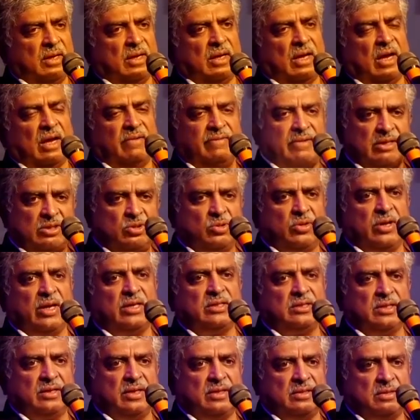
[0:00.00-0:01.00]
have
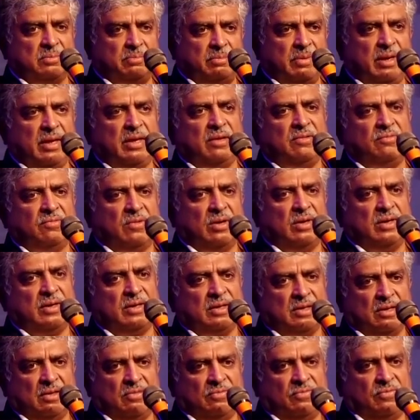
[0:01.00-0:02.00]
education as a big
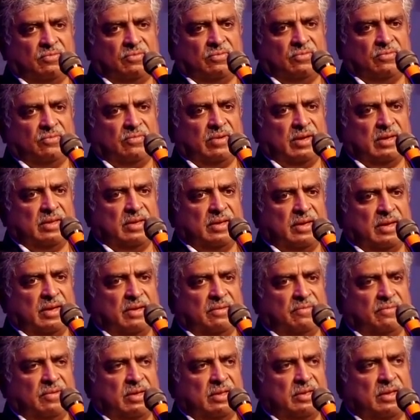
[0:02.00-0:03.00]
vertical where
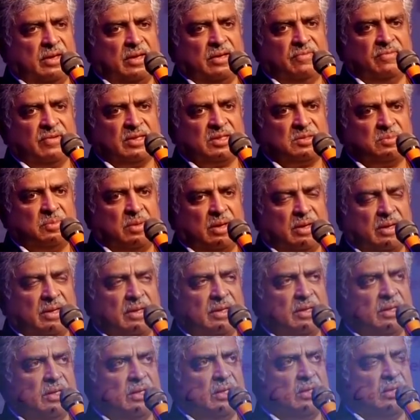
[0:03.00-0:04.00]
they invest
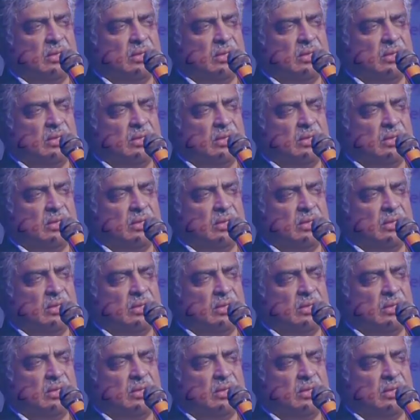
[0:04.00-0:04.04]
money.